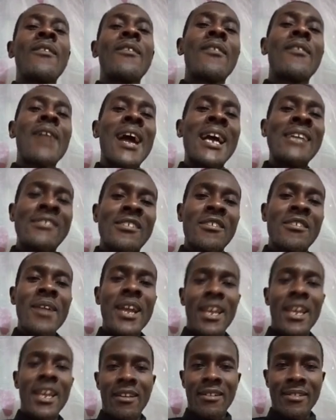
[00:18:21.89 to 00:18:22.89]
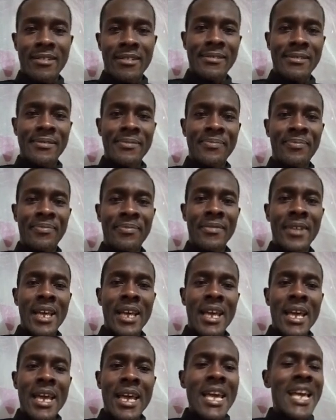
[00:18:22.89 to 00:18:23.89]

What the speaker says: rice products.